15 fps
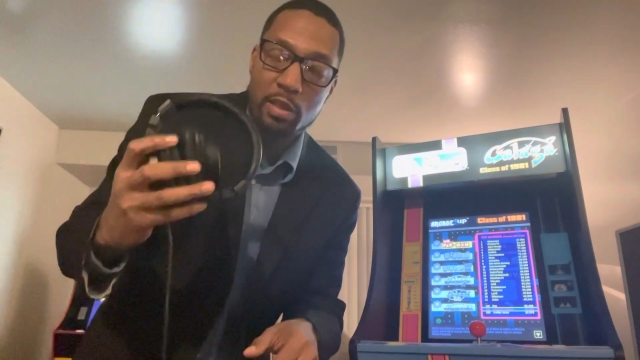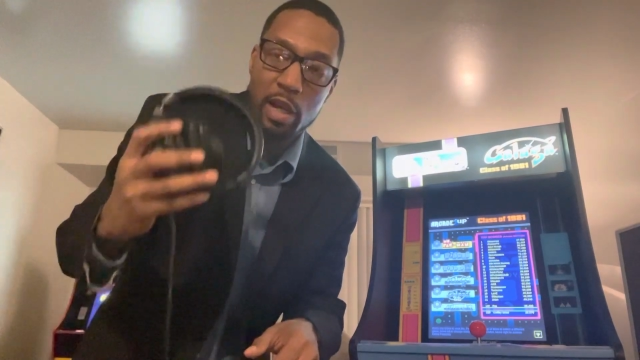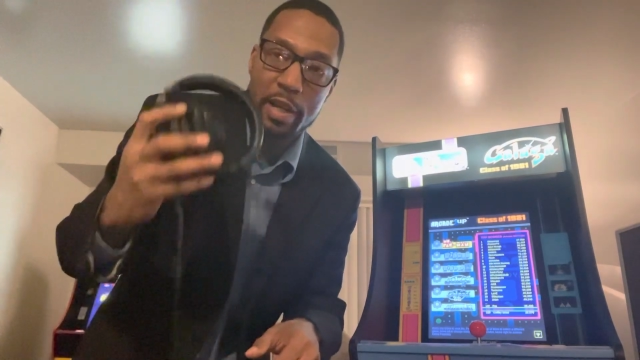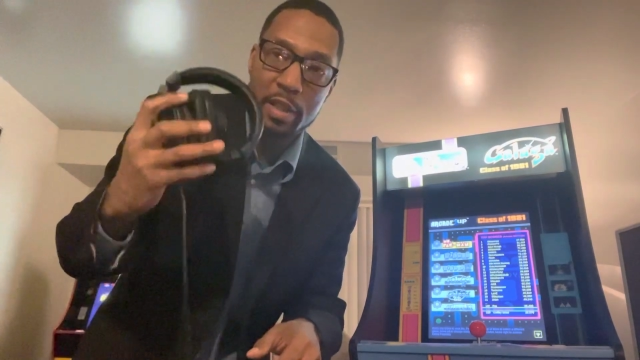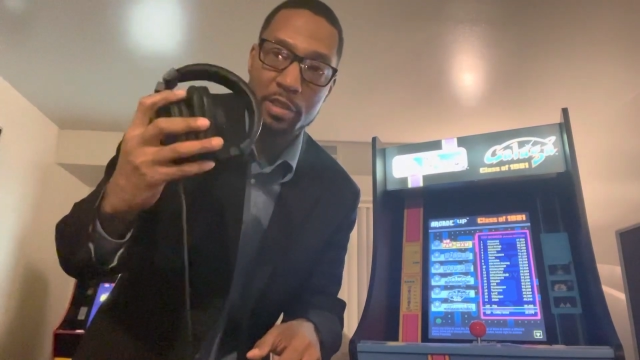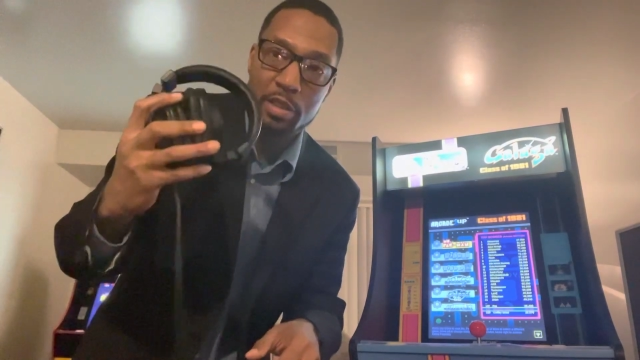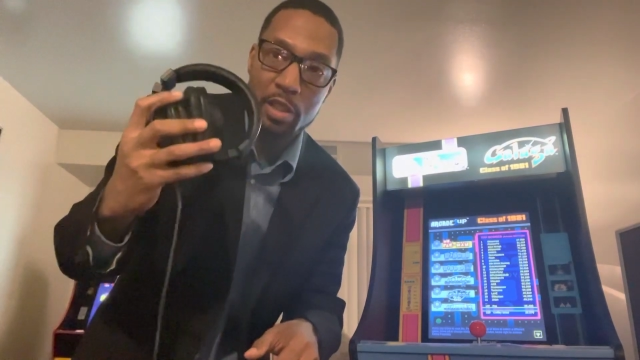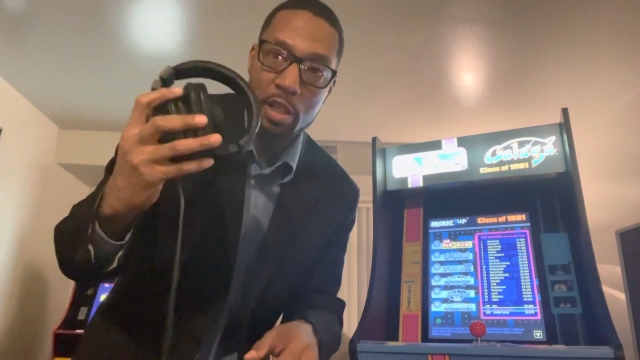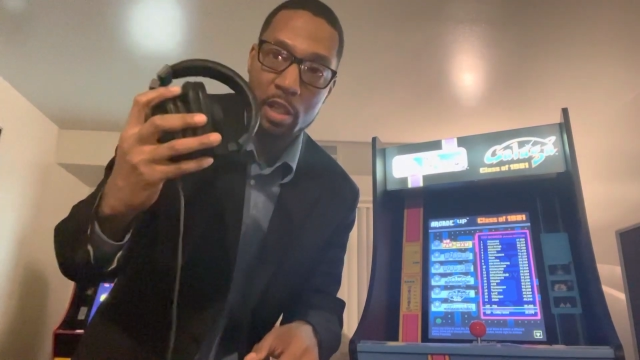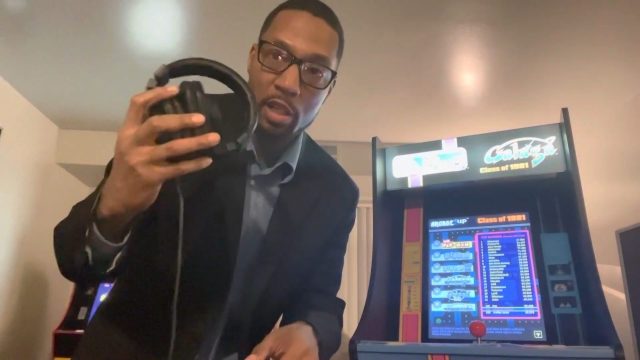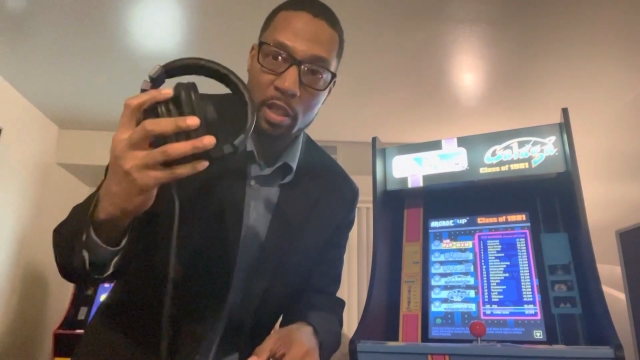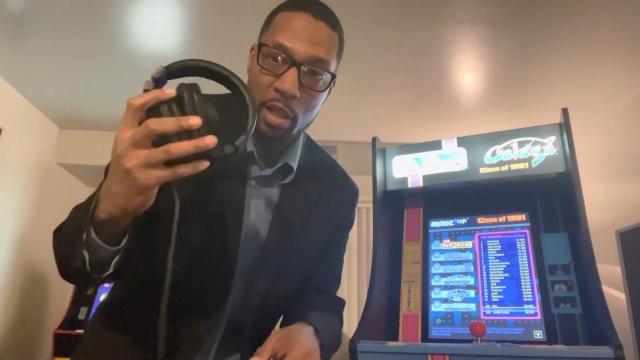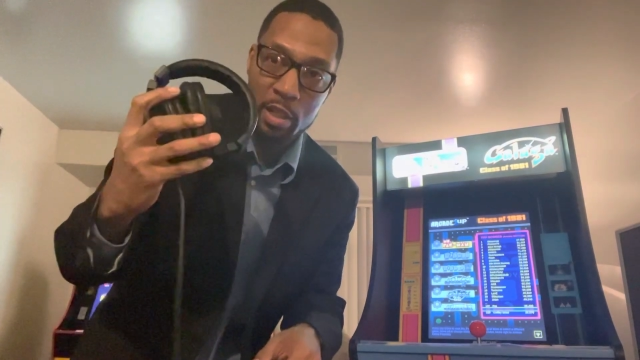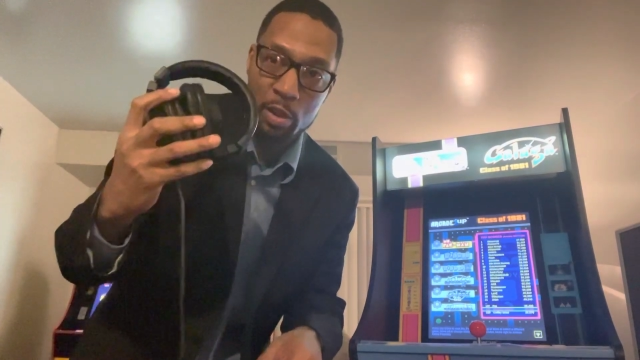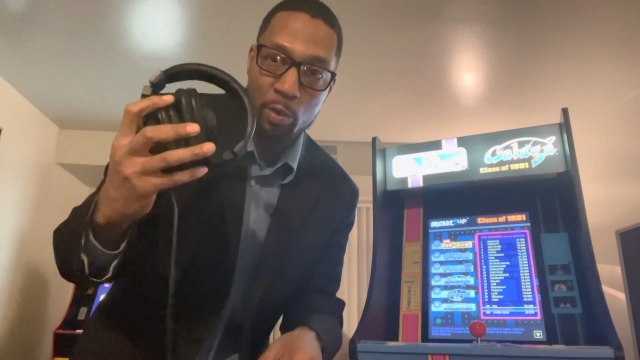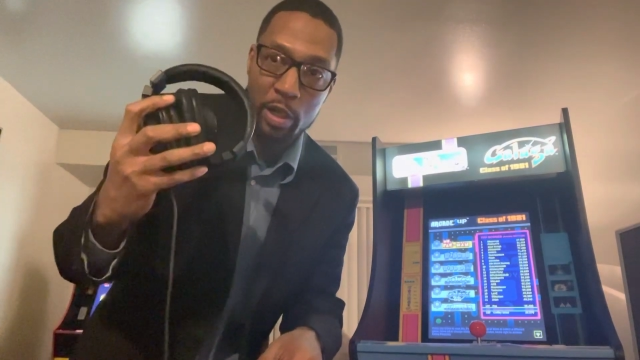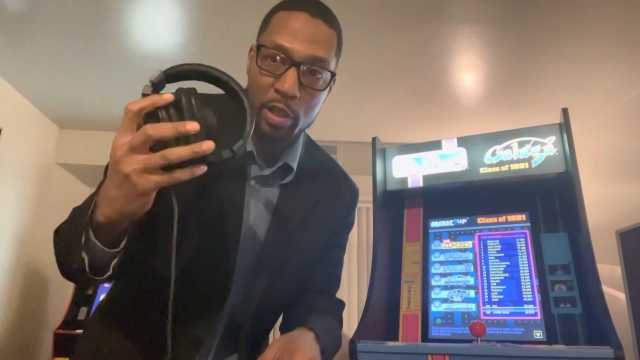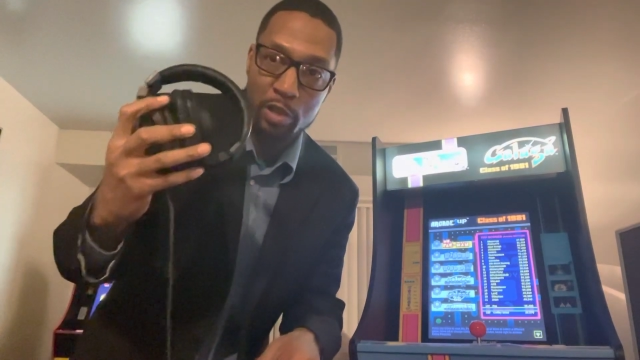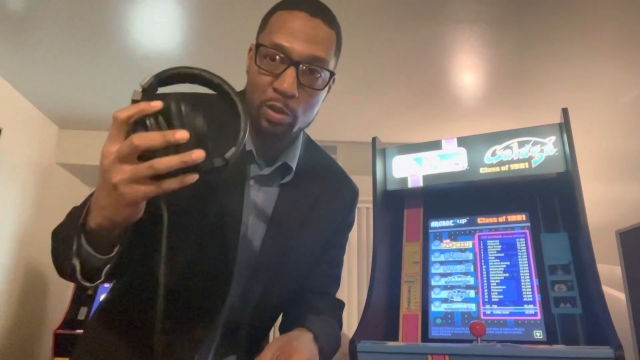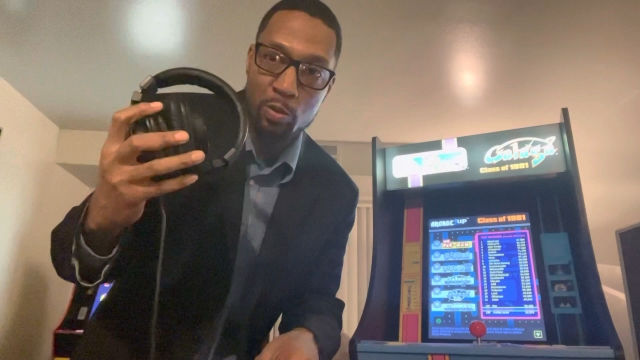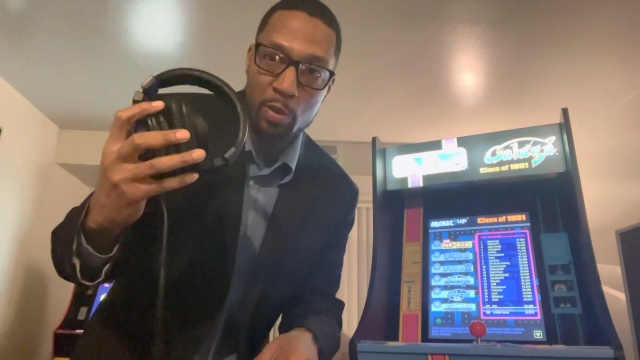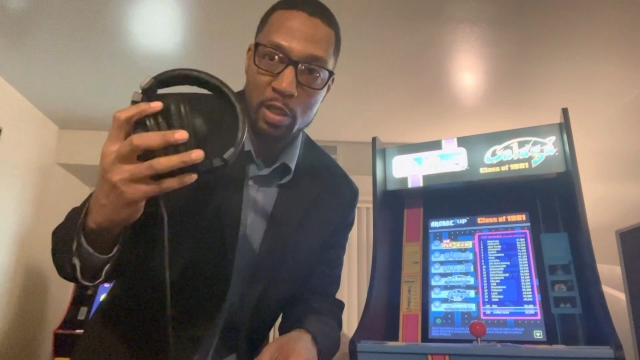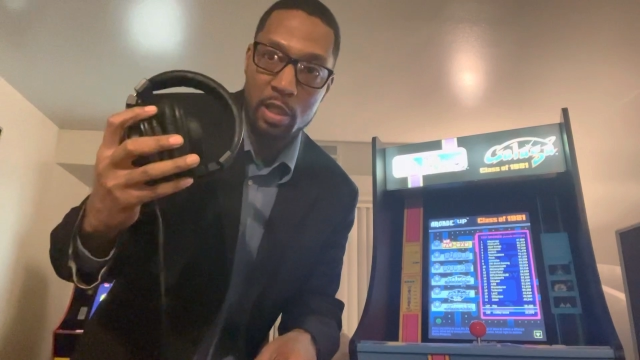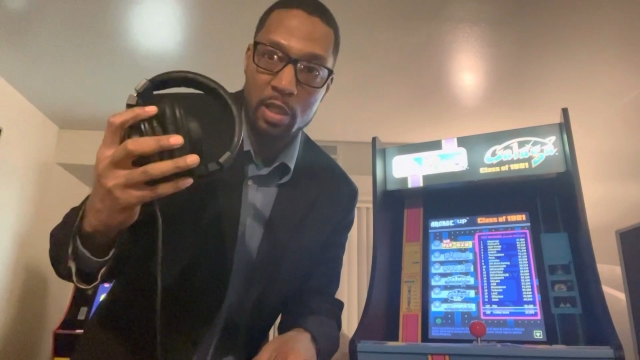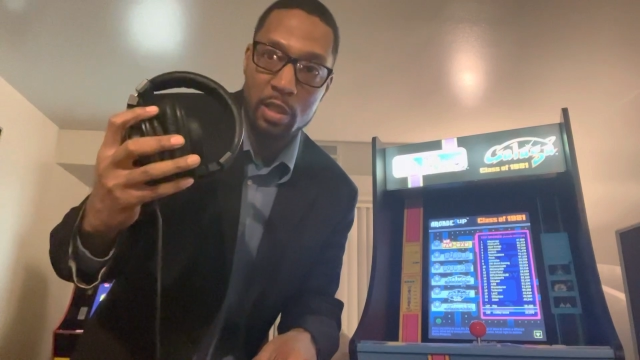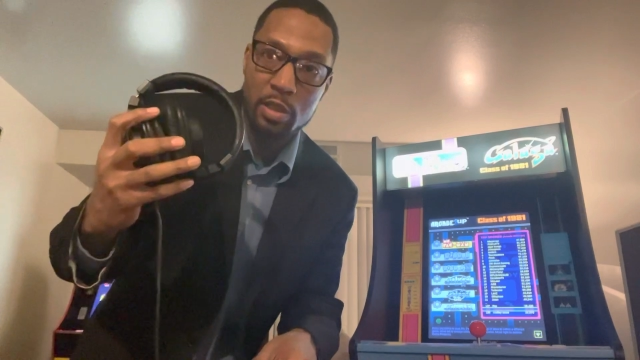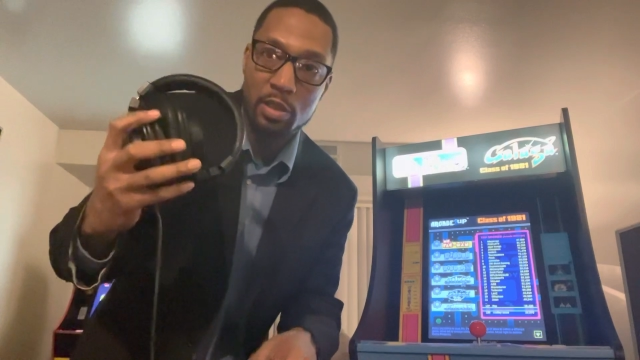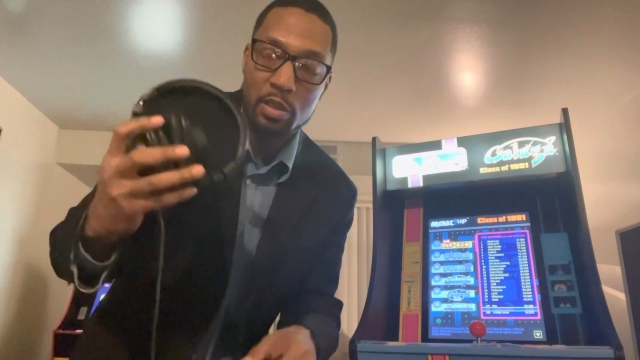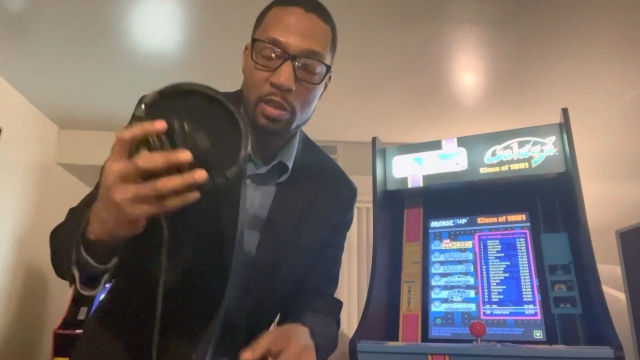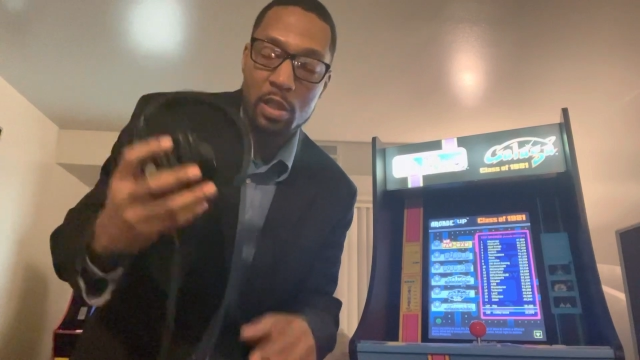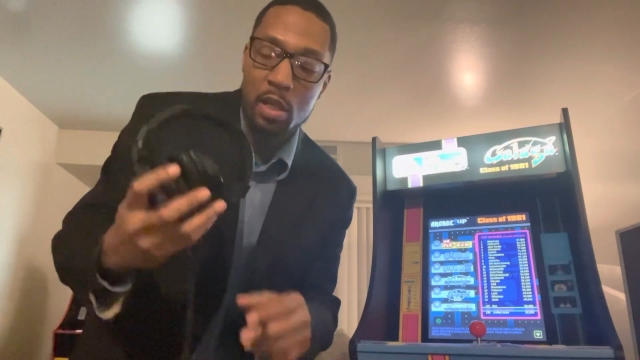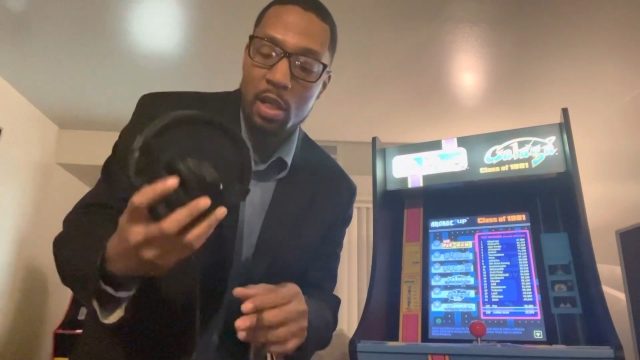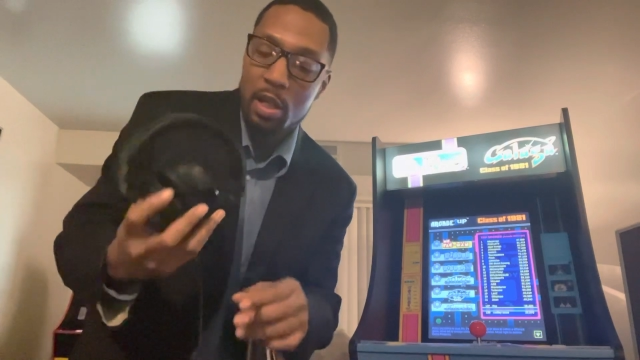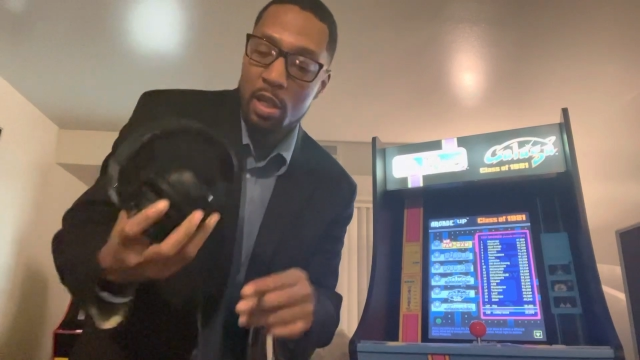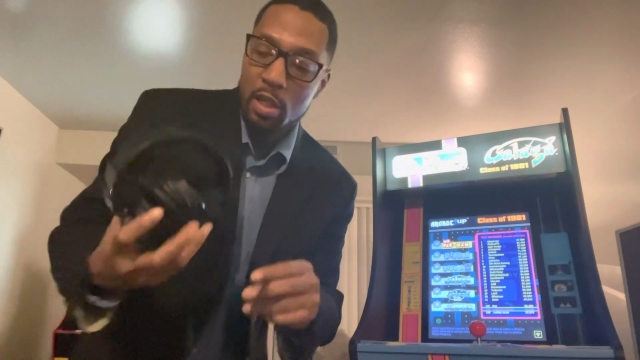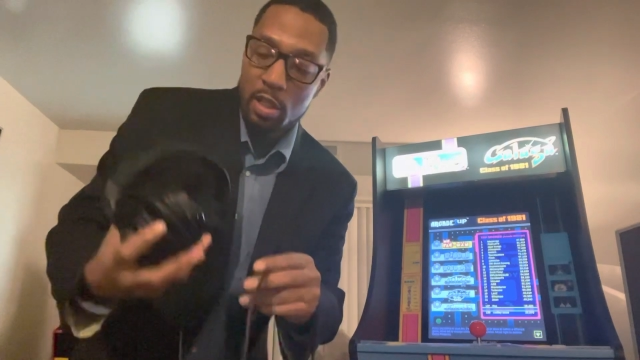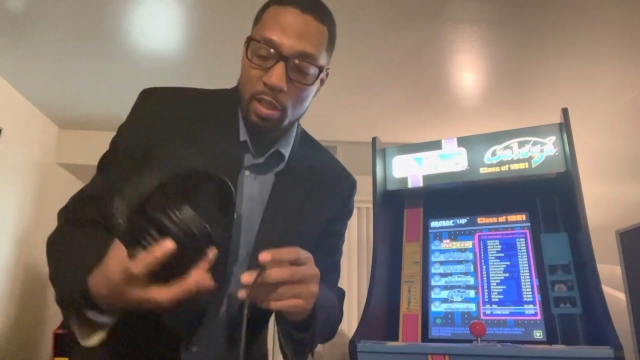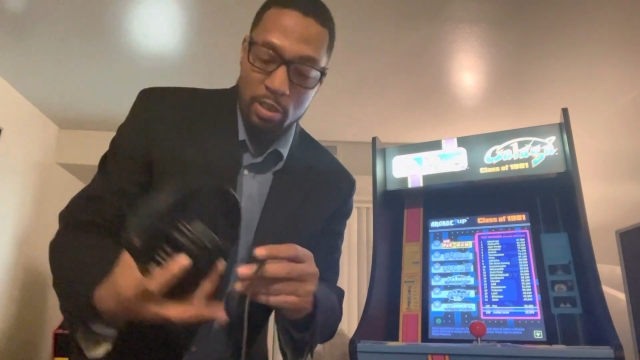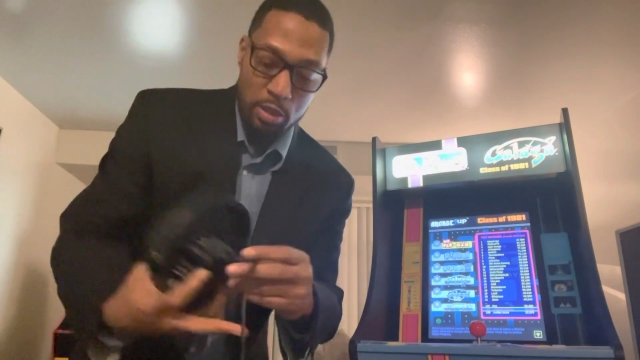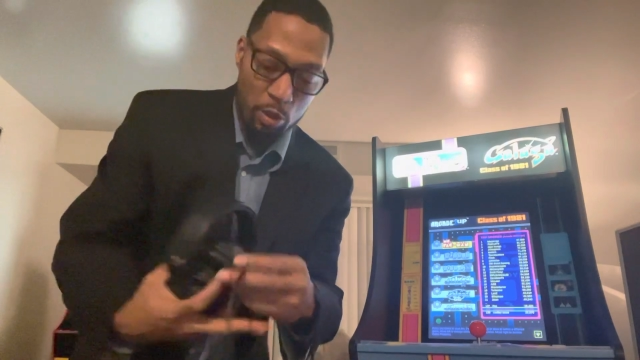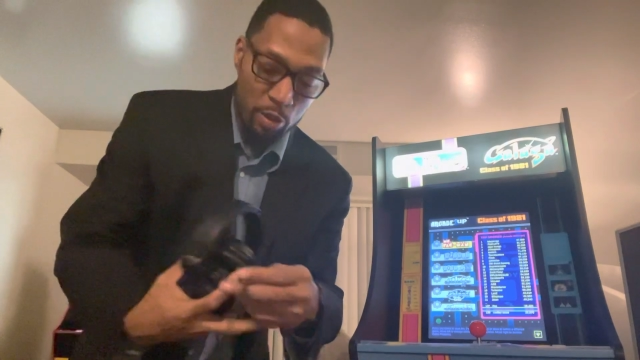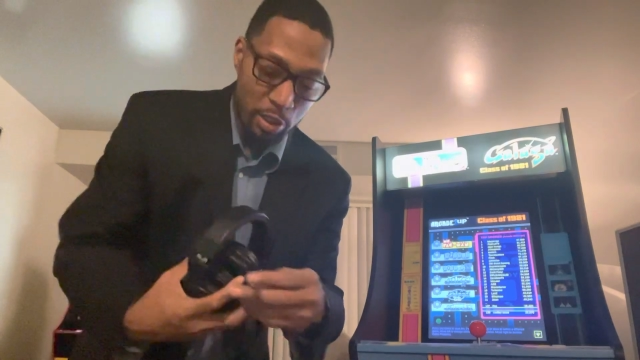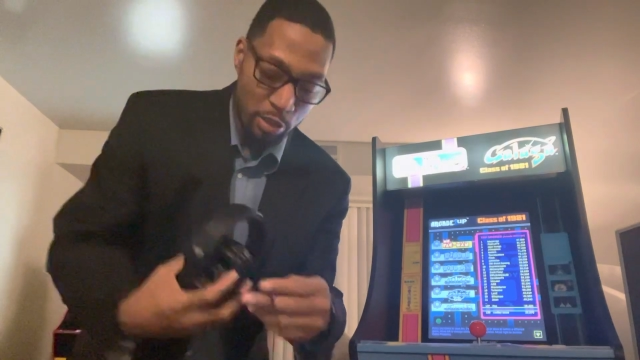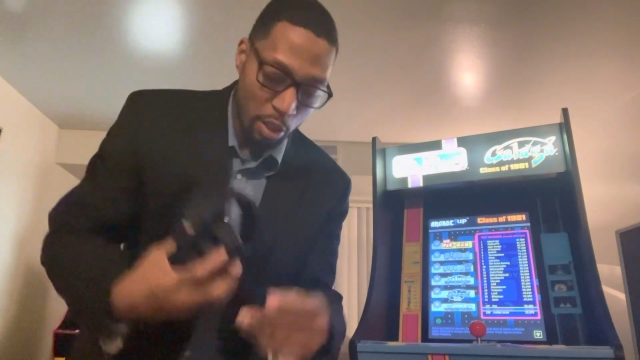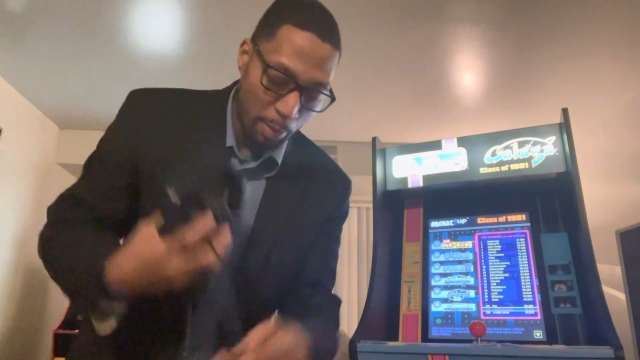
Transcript: I engineer a lot of records with these. So these are